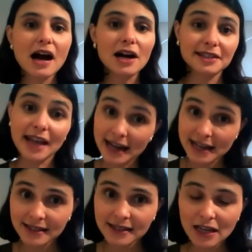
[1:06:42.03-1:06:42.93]
are
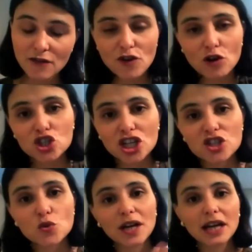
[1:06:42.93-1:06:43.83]
nice if you're
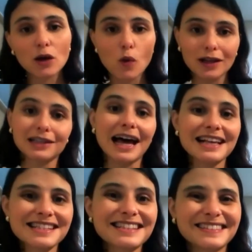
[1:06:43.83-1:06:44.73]
just drinking one
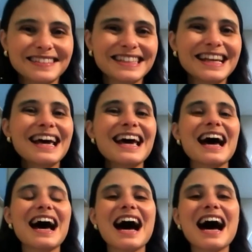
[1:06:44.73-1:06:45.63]
glass
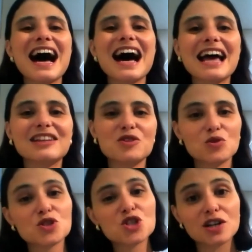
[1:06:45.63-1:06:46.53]
uh, and you
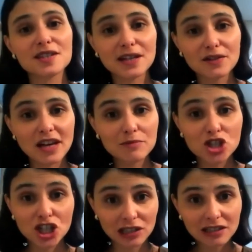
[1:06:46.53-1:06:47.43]
should serve them
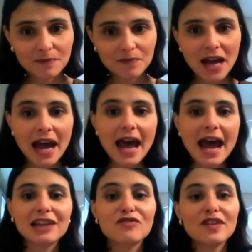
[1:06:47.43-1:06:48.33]
chilled.
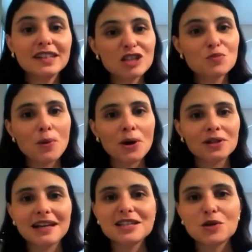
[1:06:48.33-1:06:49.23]
And
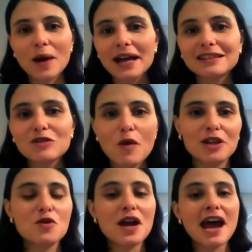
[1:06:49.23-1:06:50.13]
sport is great
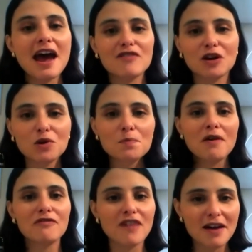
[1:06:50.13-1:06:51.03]
when you have a group
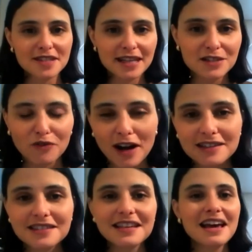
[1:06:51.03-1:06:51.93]
of five, six
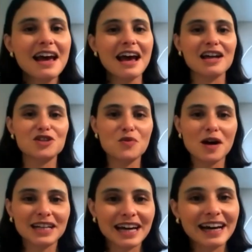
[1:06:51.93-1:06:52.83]
friends and you
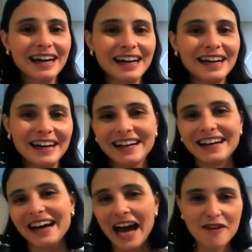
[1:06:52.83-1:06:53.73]
want to
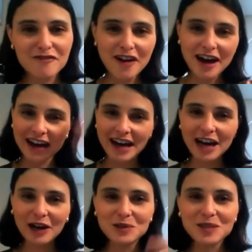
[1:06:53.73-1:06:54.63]
uh, have a,
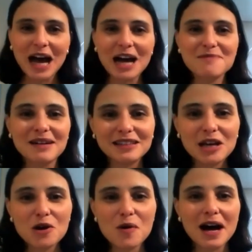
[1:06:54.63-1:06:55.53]
a, good time and
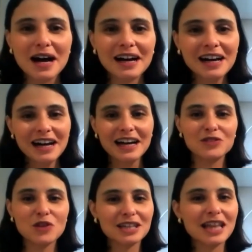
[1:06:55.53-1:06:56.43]
no, uh,
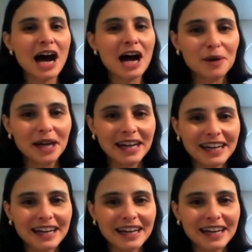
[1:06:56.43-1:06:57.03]
not in a hurry.